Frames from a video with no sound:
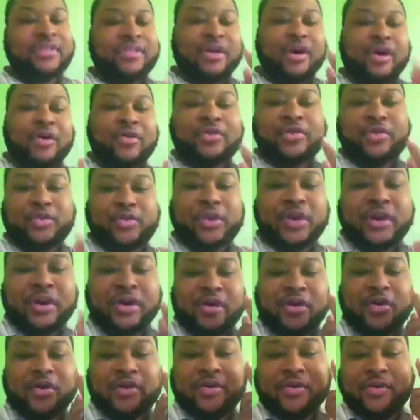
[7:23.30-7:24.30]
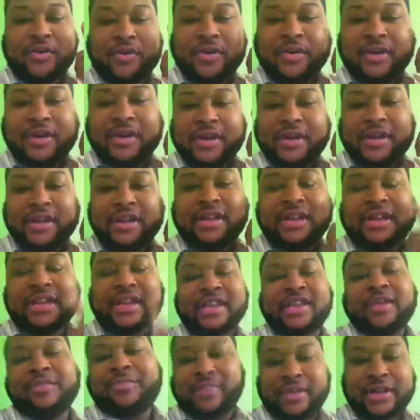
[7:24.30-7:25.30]
Don't dwell in
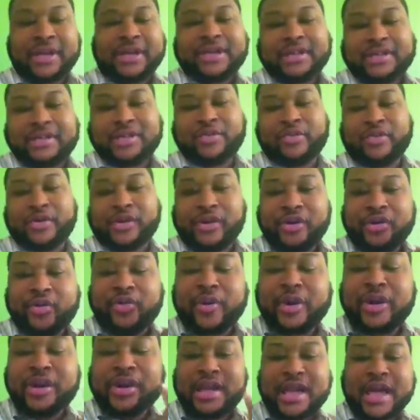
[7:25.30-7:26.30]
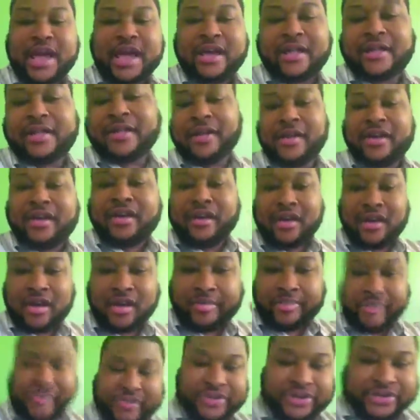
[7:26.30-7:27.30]
any place where you are not
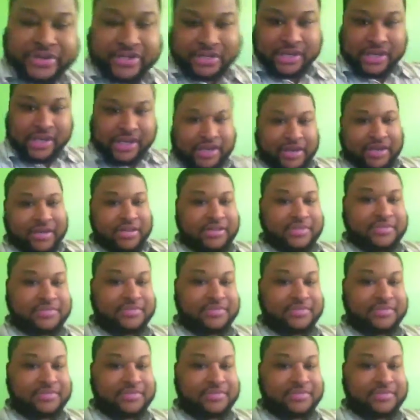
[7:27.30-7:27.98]
appreciated.